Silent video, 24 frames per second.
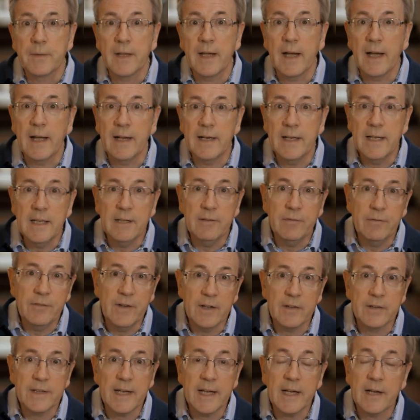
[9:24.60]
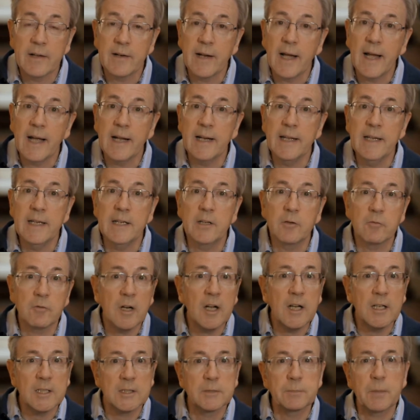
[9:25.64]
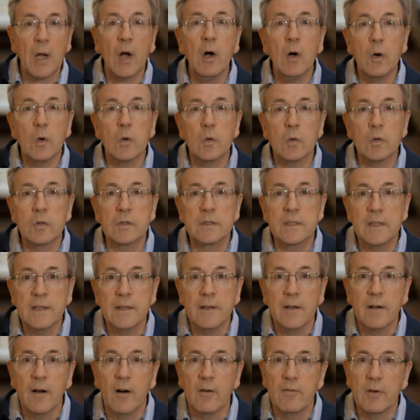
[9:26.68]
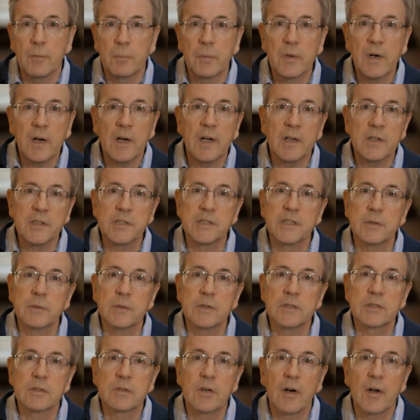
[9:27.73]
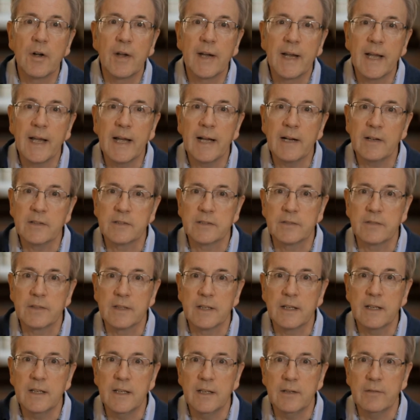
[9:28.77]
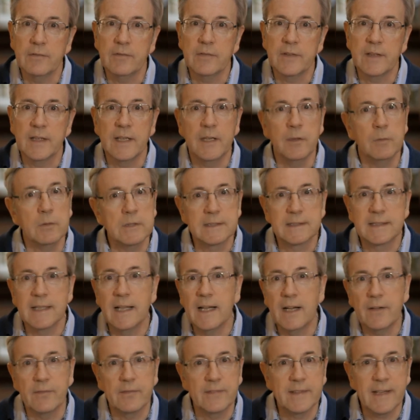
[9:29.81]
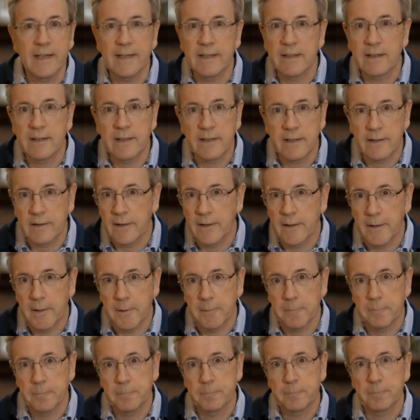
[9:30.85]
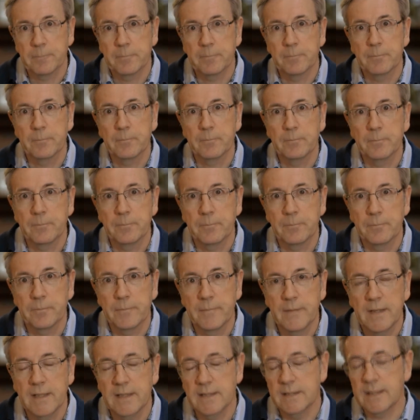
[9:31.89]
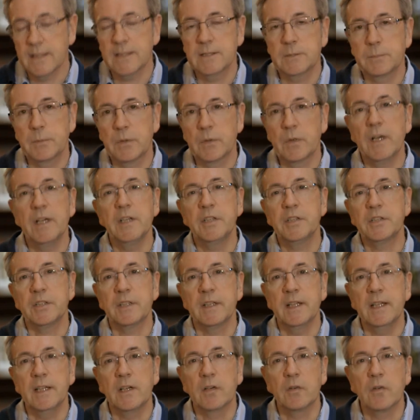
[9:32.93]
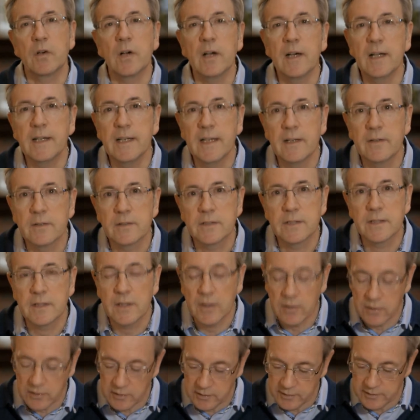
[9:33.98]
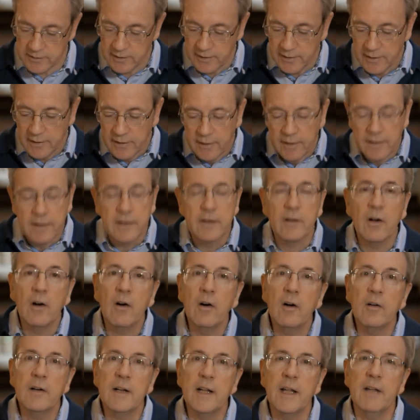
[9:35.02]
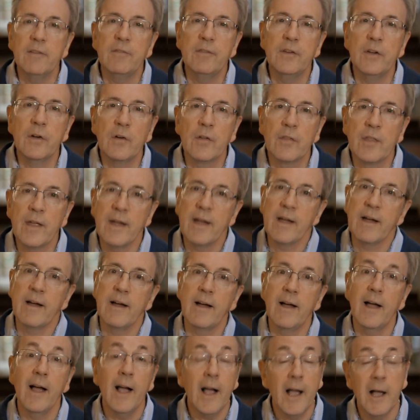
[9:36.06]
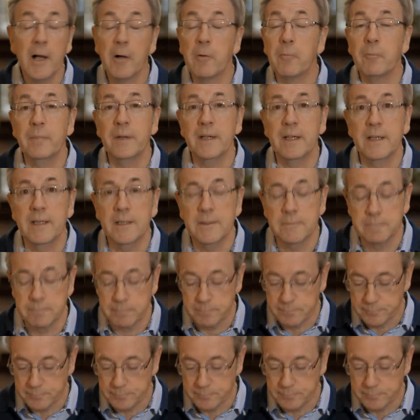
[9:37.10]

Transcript: and he fell down and he grasped hold of a branch that was growing out of the cliff and he was left dangling there. In desperation, he cried out to God, "God, if you're there, help me."